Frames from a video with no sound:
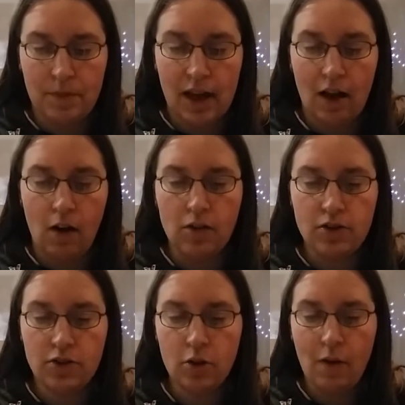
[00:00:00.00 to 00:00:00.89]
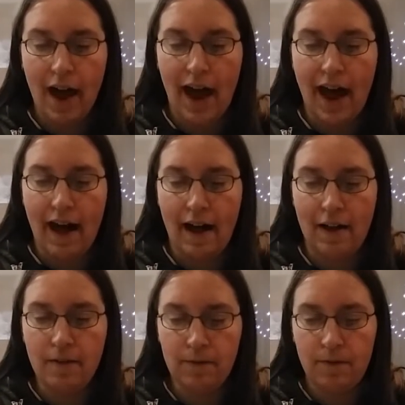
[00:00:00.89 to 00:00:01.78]
They also
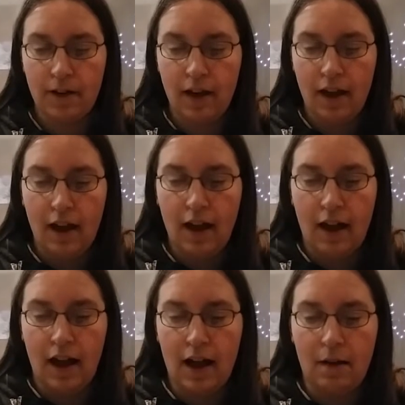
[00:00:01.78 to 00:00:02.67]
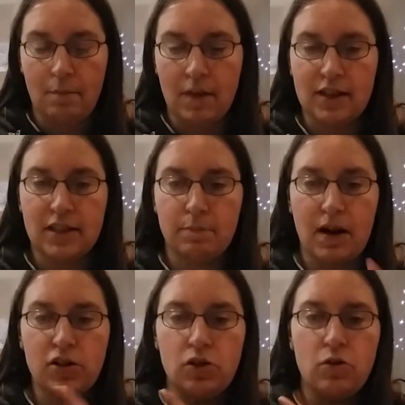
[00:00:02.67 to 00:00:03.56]
have a
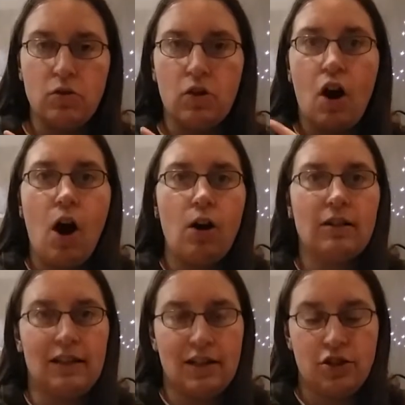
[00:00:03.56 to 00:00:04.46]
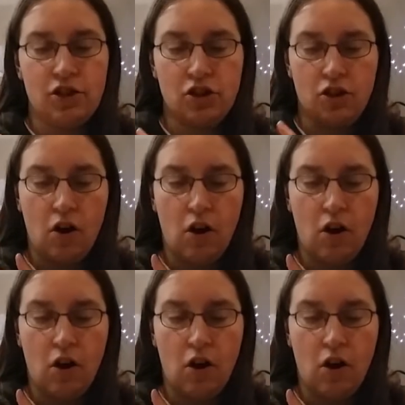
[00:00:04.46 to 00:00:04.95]
special cartilage